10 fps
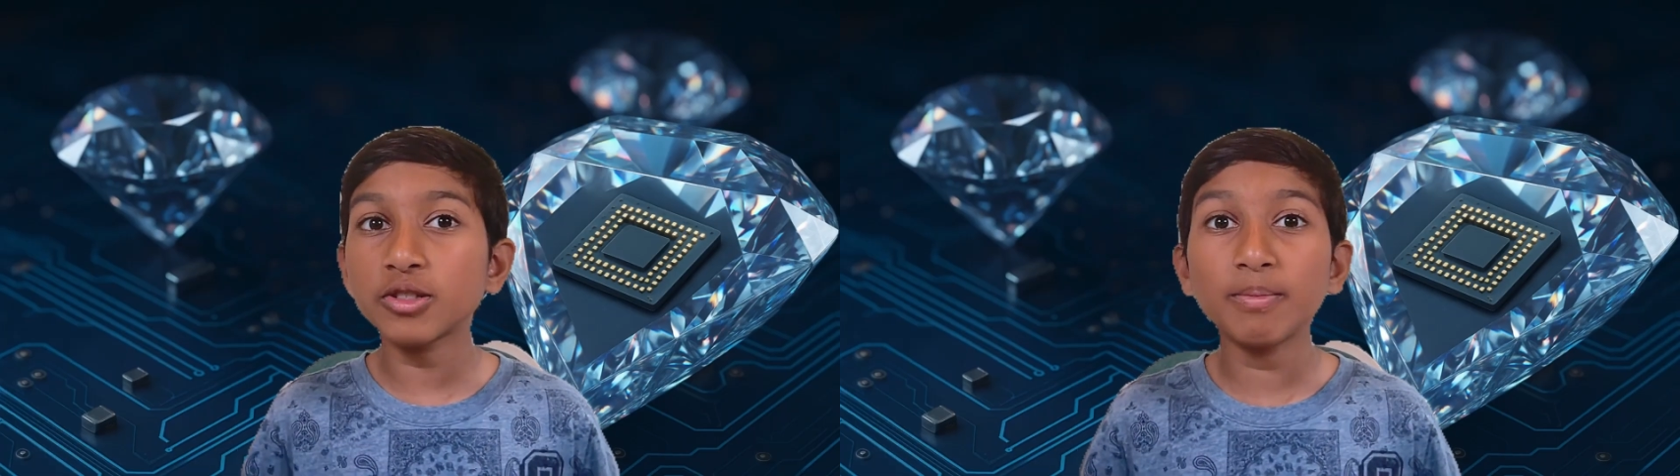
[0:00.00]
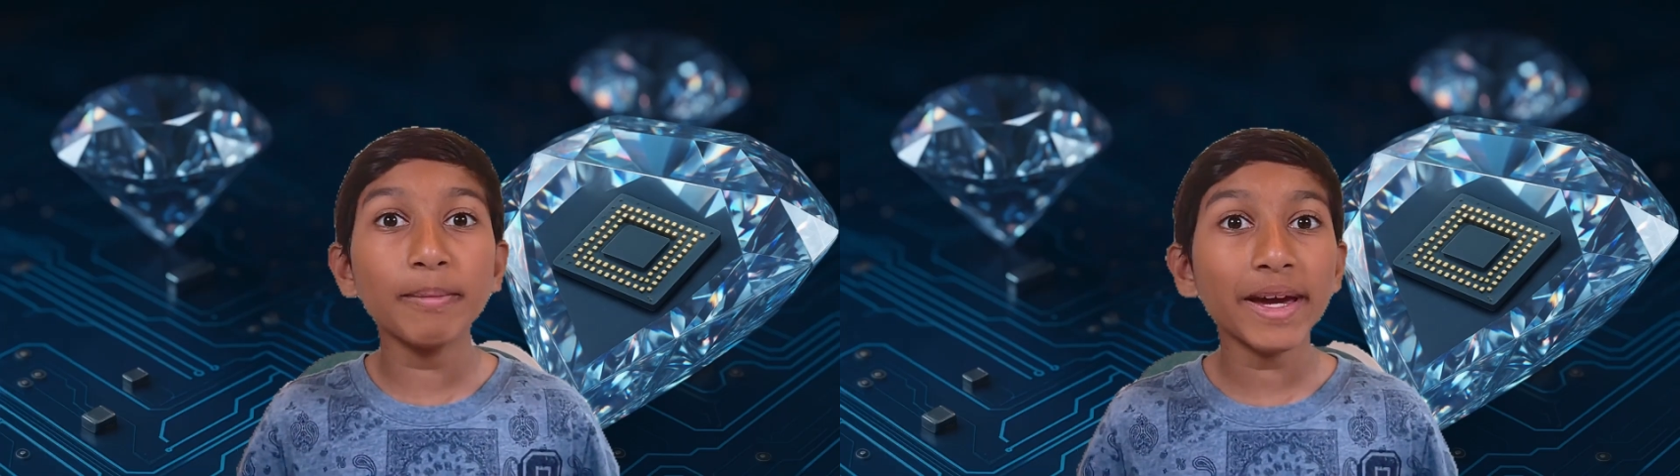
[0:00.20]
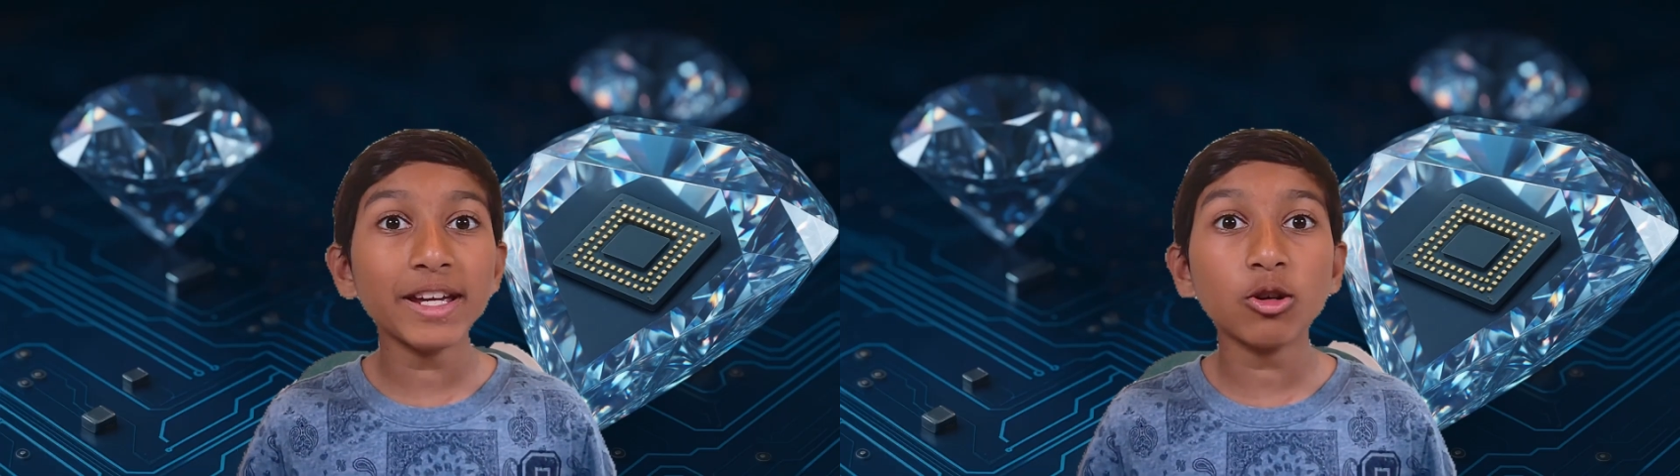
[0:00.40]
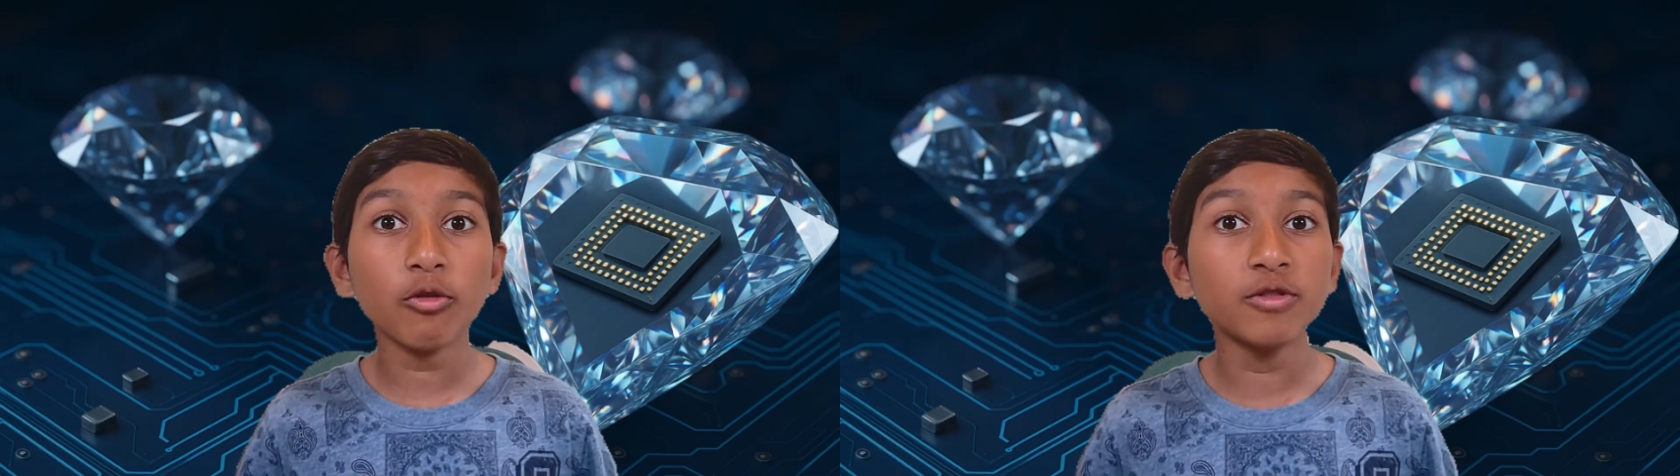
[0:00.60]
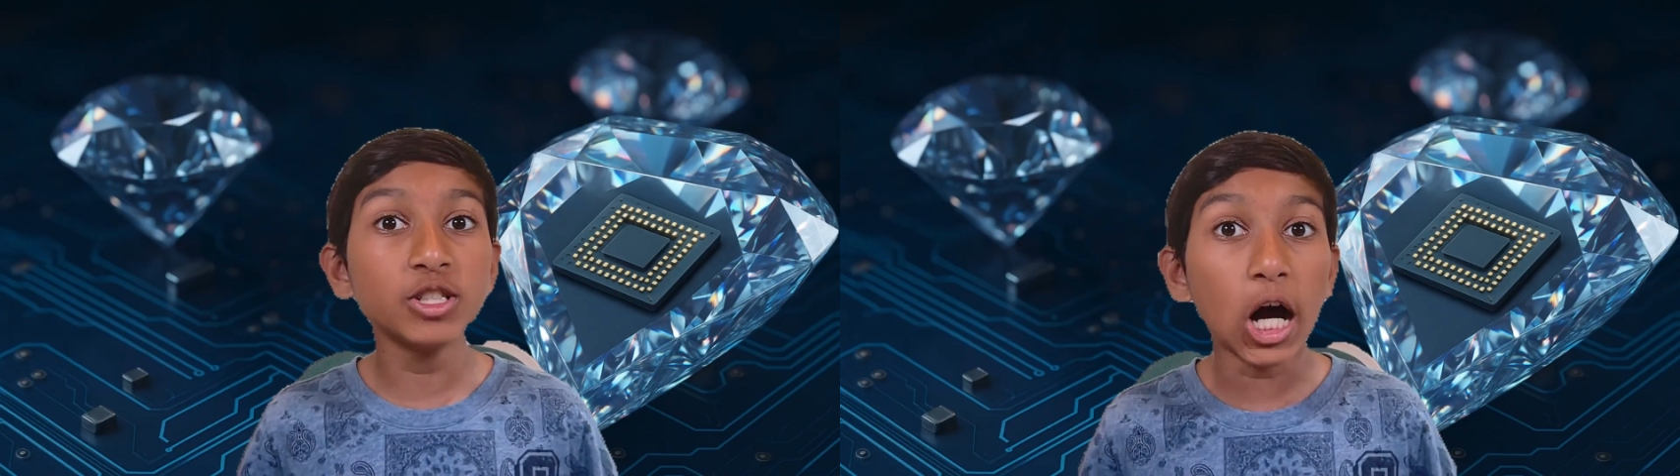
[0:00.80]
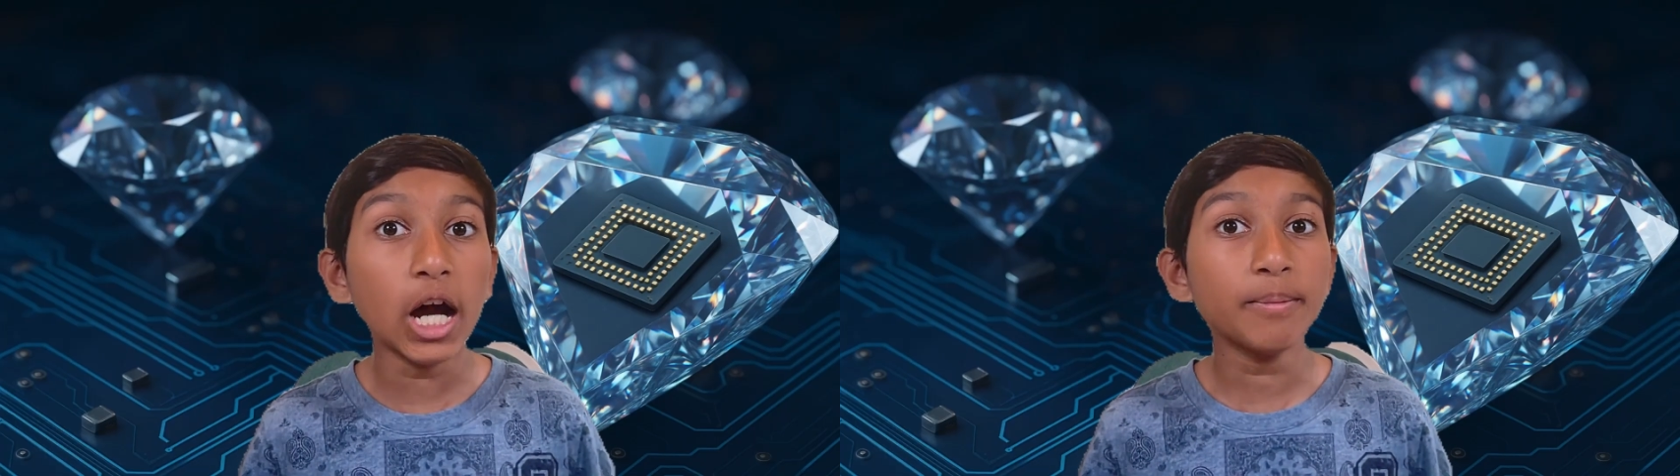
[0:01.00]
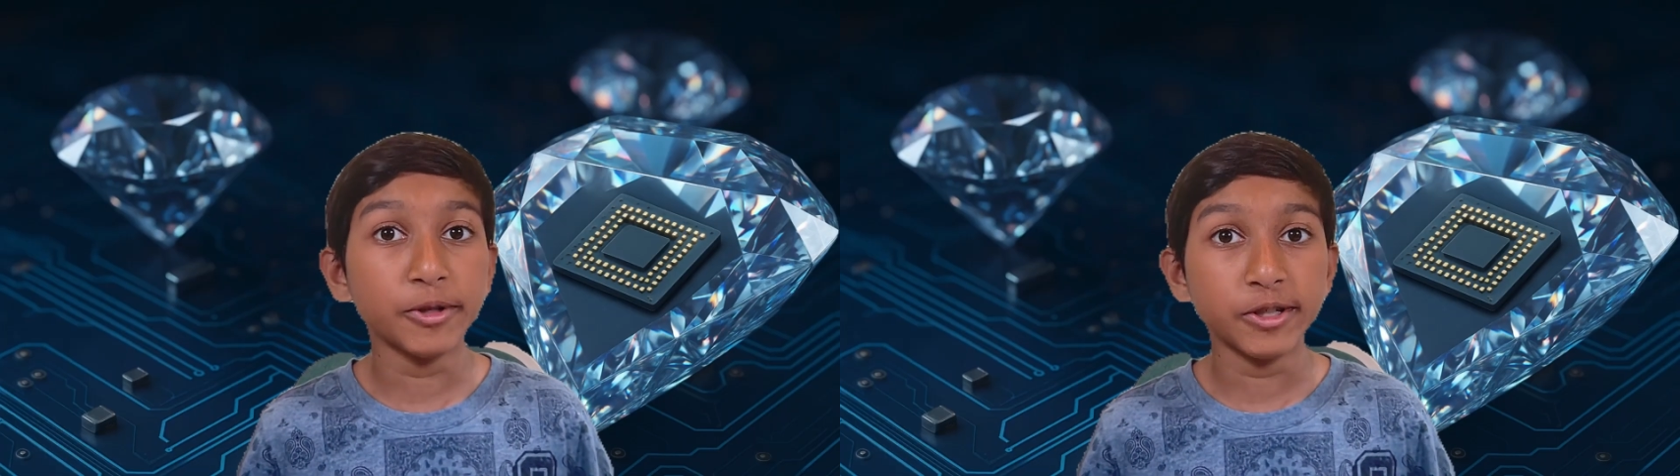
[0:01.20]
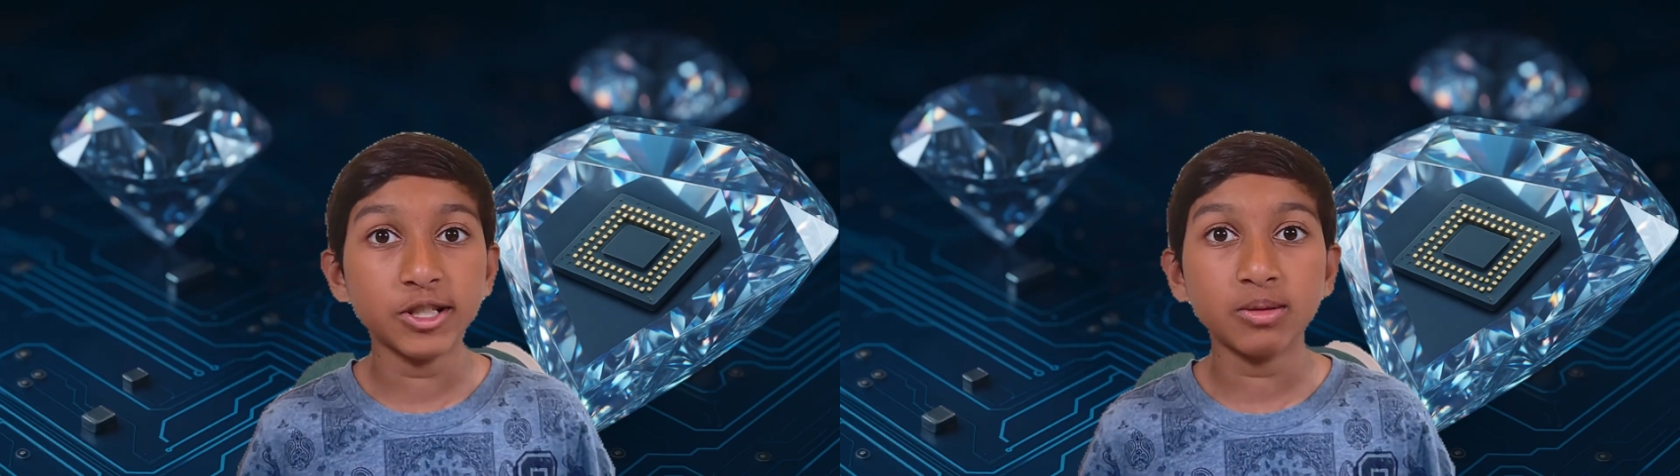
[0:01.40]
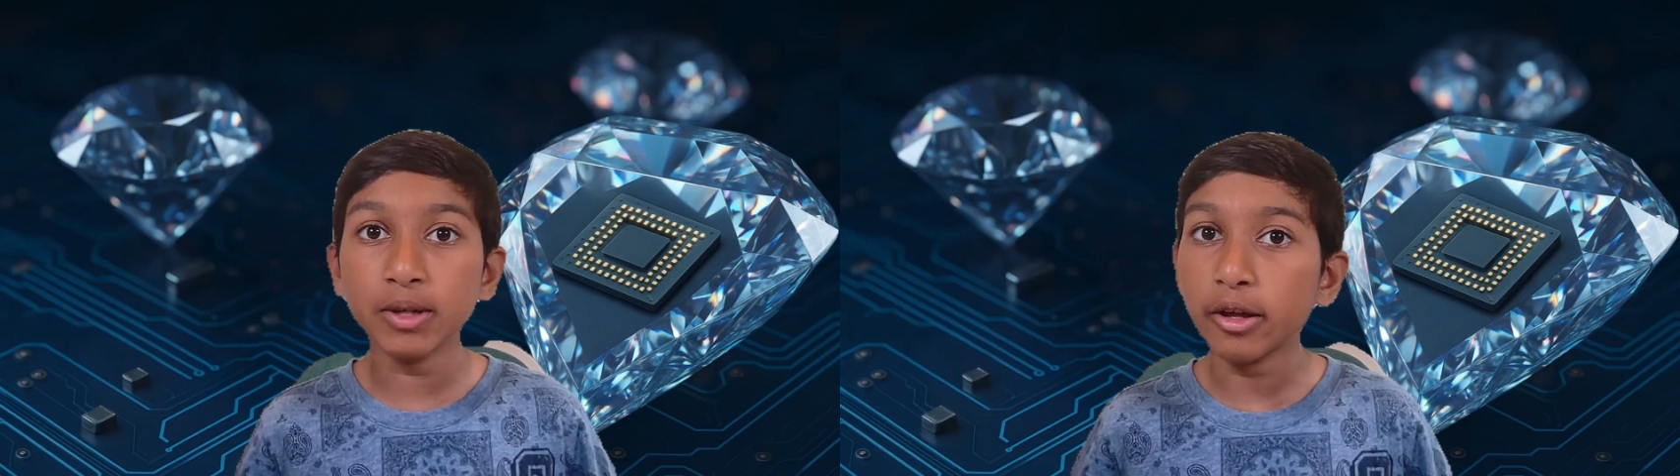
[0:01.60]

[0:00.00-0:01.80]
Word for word: made of diamonds be